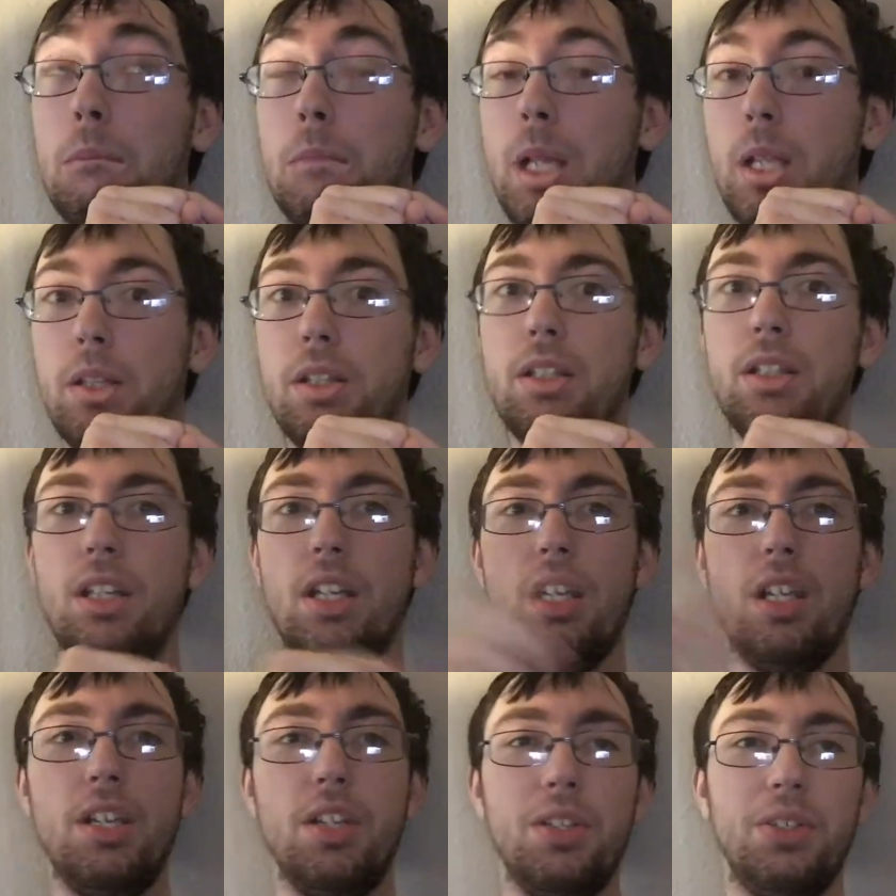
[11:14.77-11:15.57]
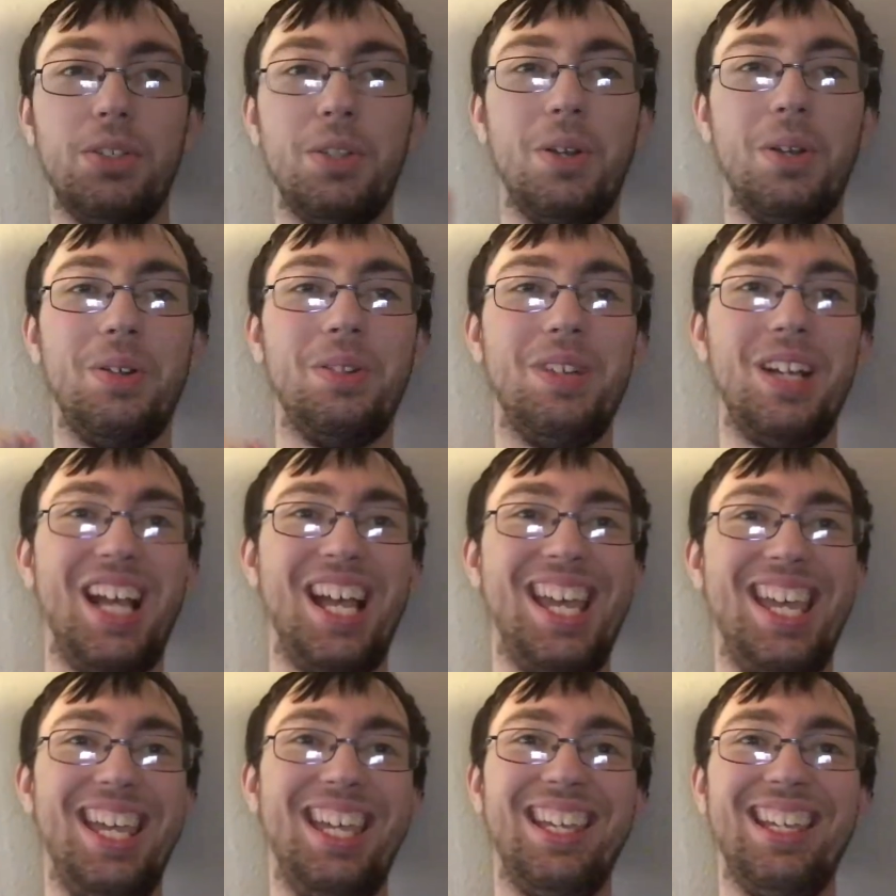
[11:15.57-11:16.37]
Nothing. So
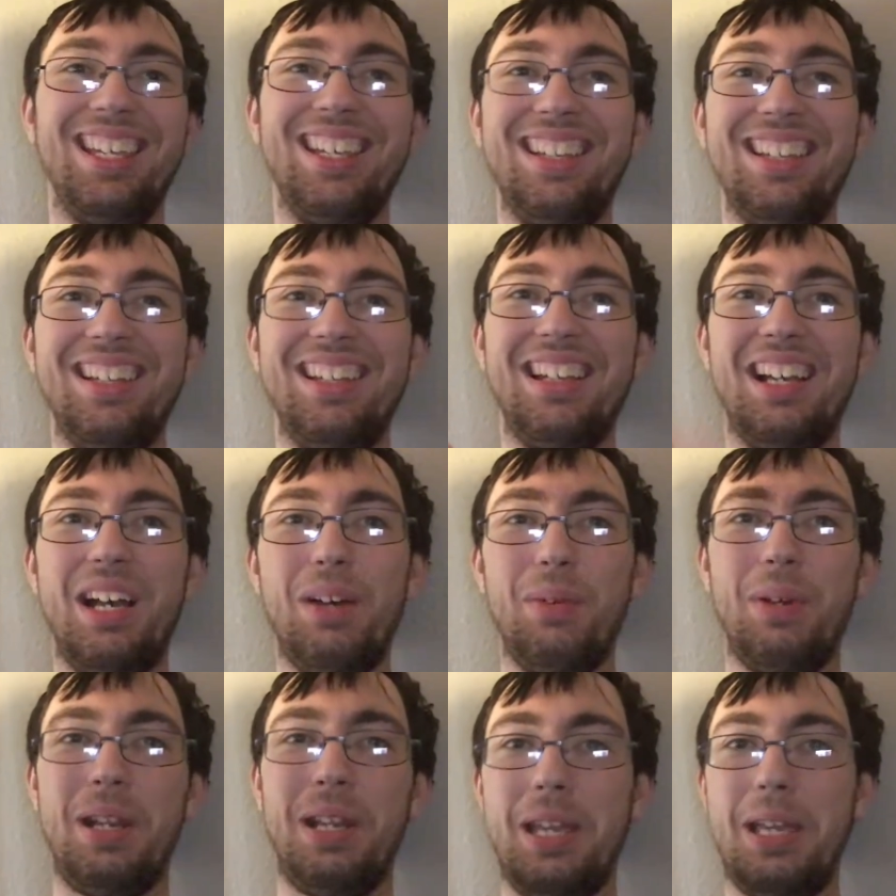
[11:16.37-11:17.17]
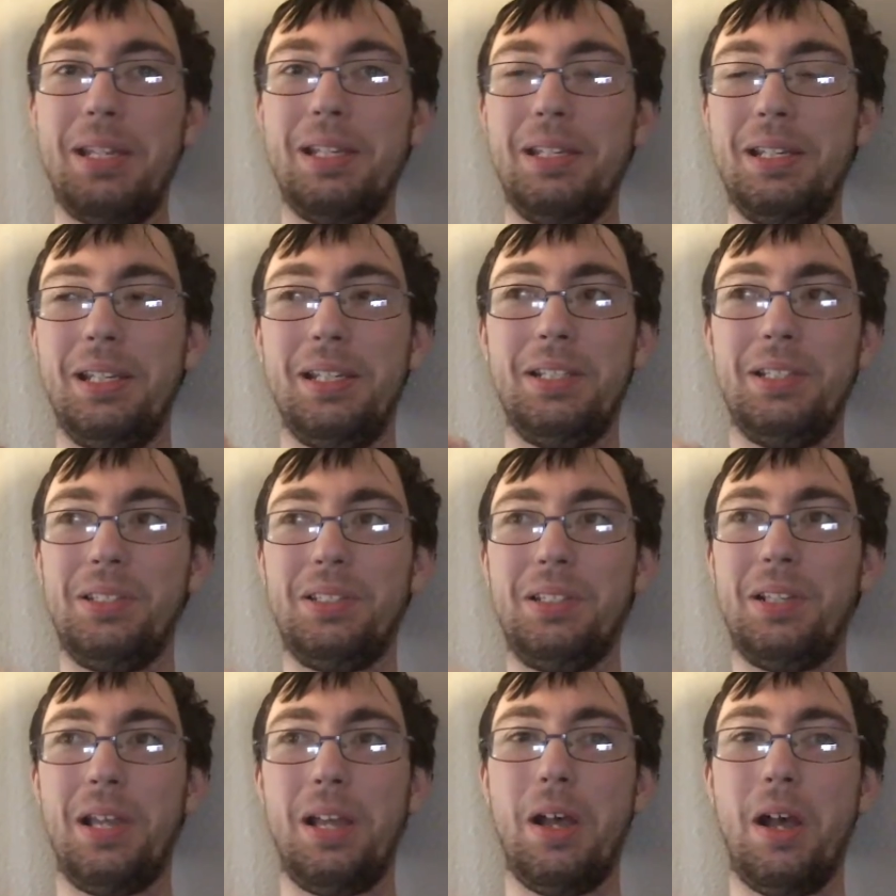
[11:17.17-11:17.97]
I went ahead and I
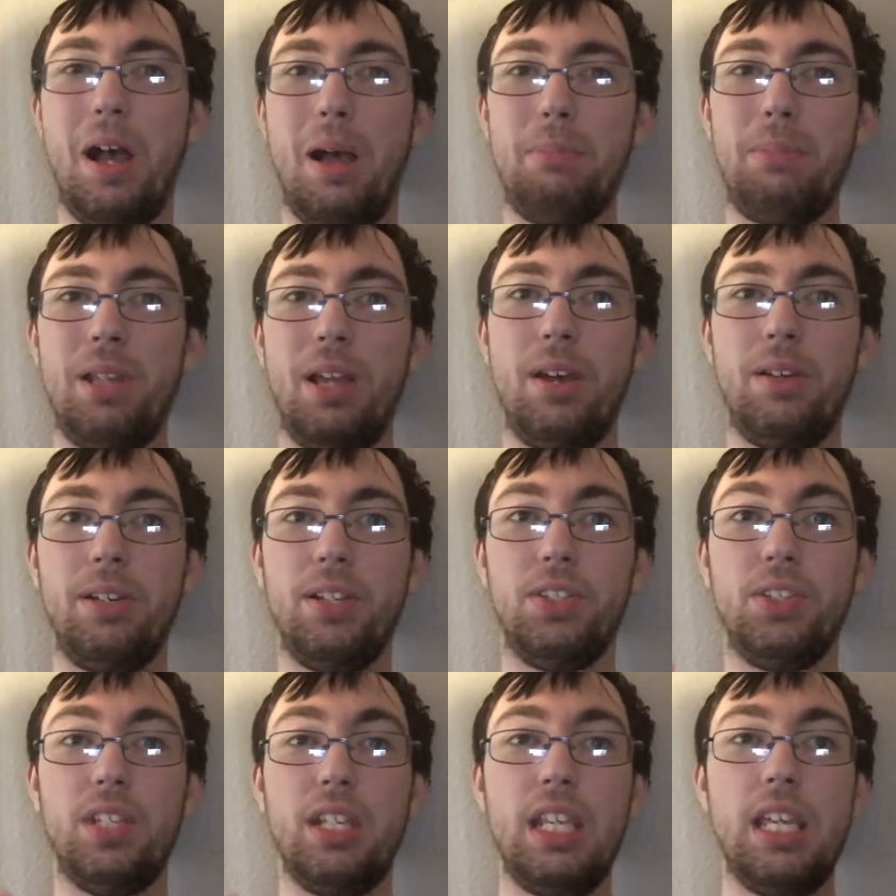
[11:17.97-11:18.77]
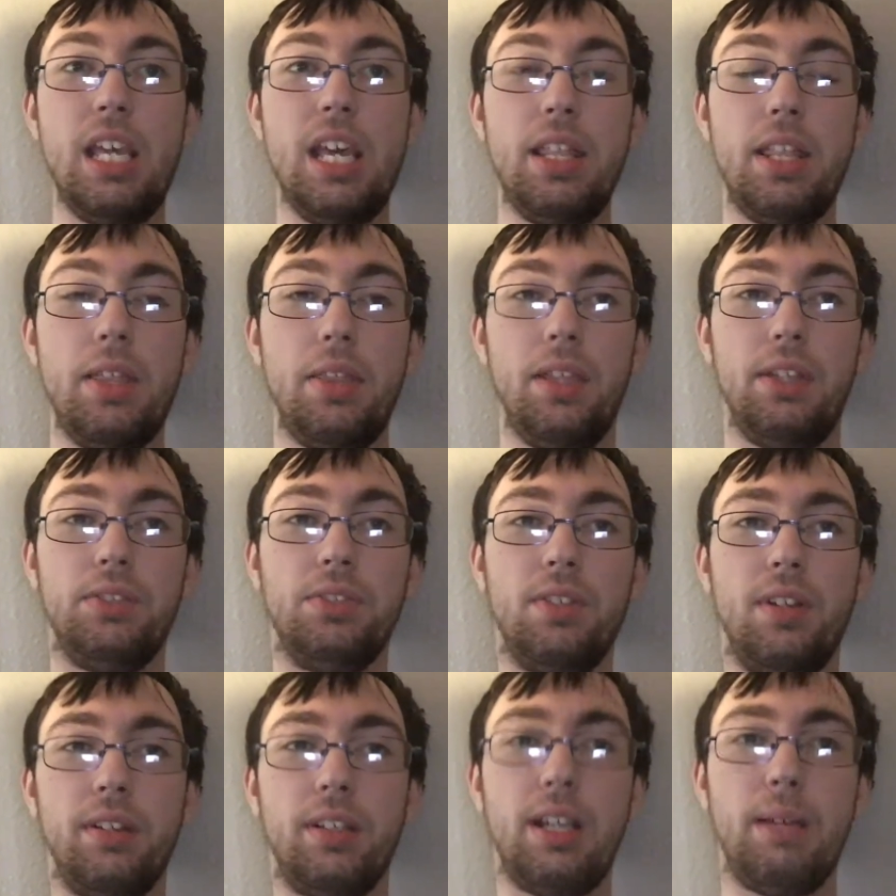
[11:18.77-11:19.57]
hopped out and I said, yeah, that
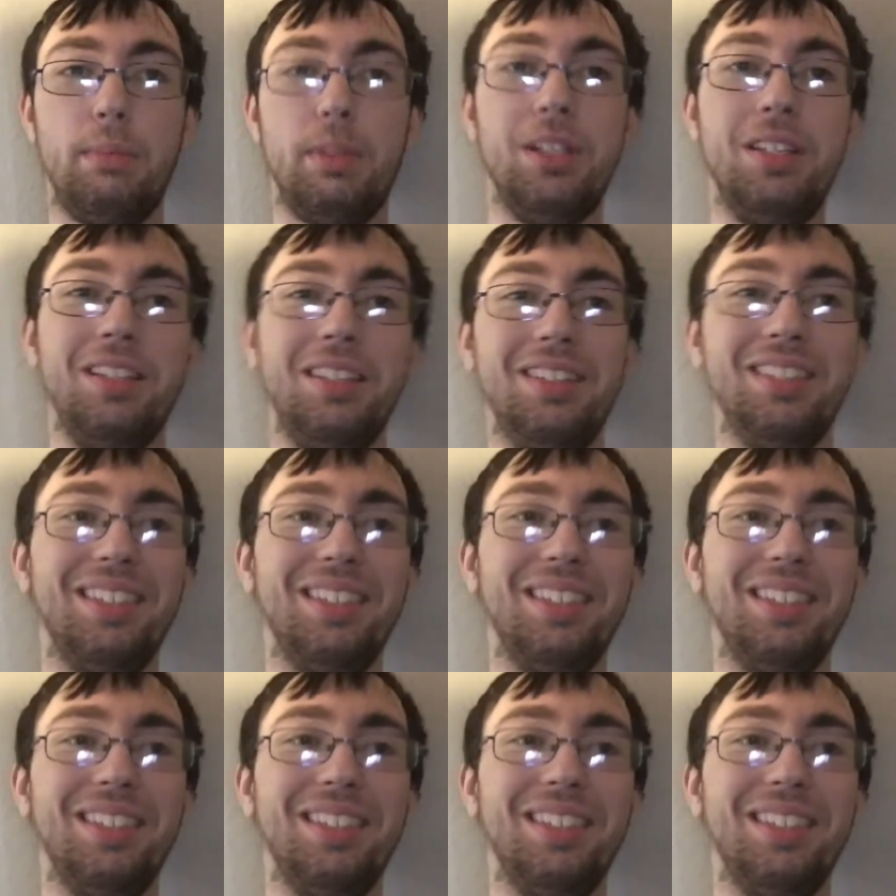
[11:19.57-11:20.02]
thing's not coming.